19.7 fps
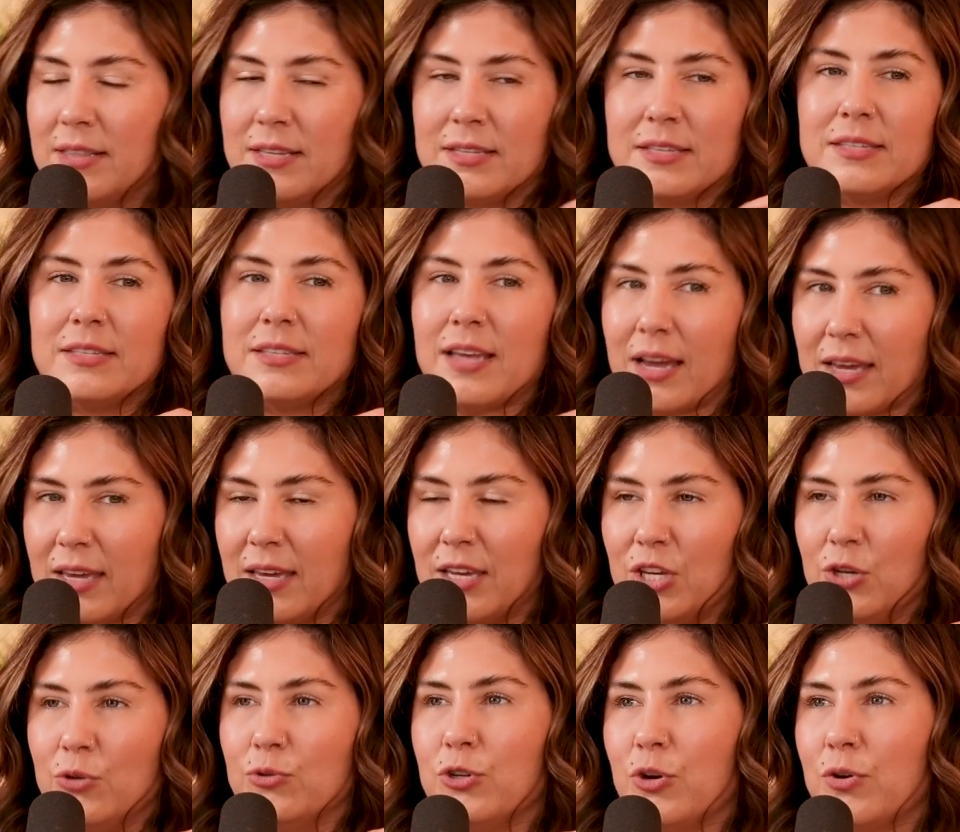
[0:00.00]
The
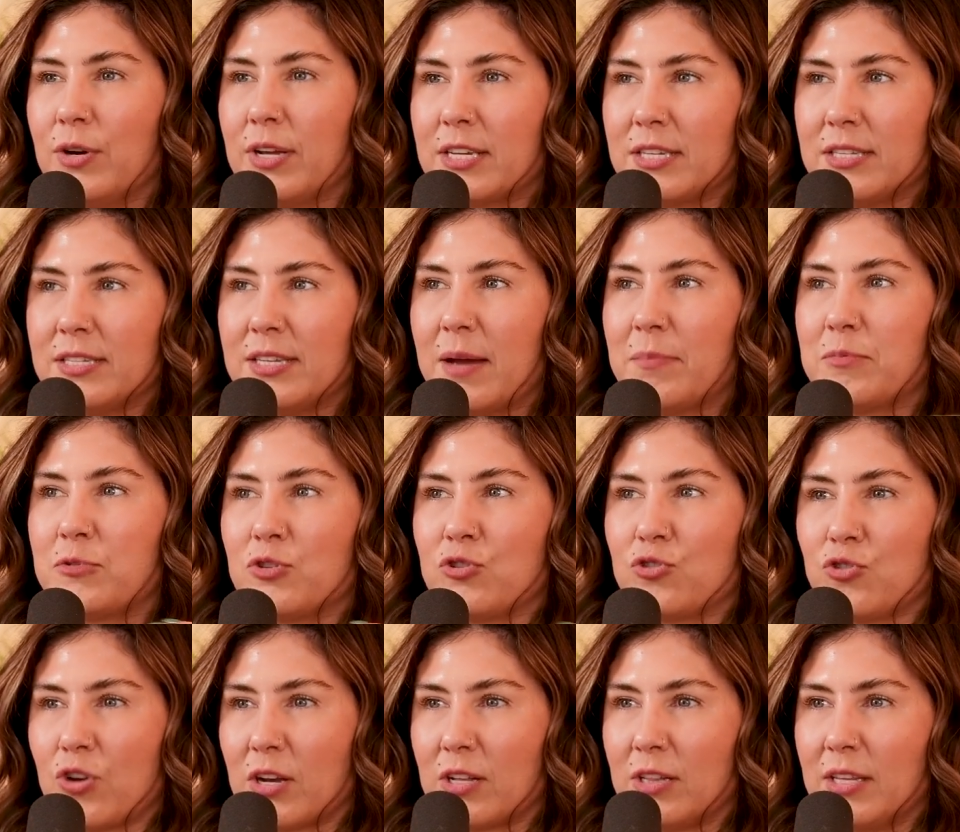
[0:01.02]
second you don't accept
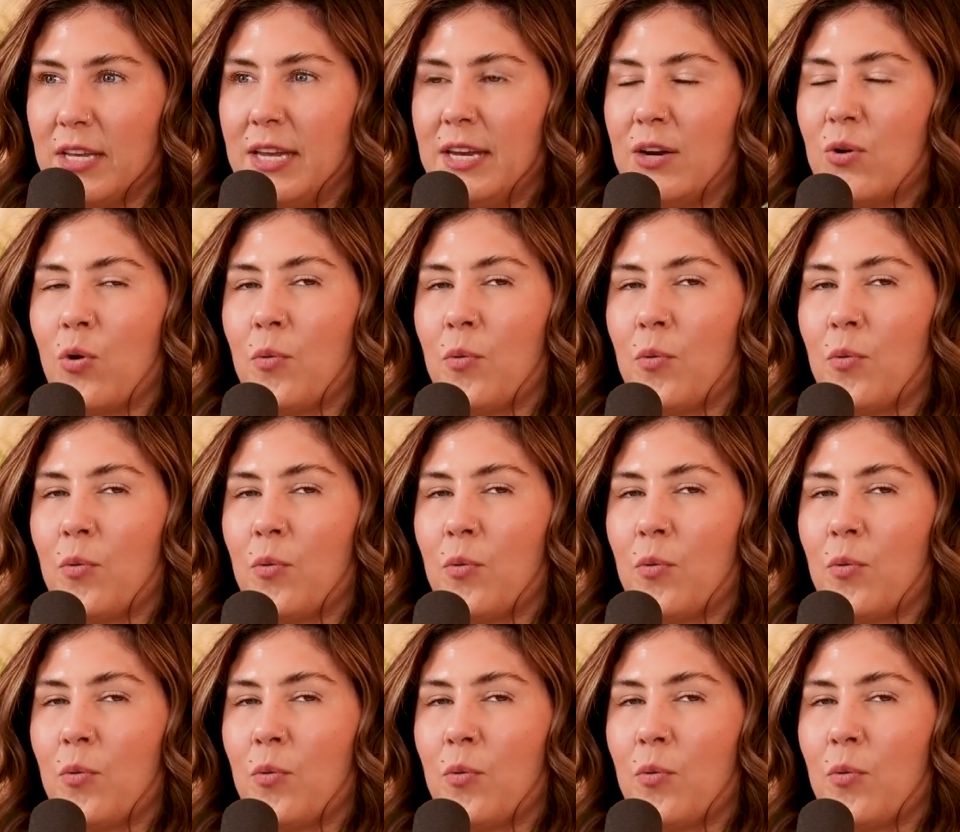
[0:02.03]
struggling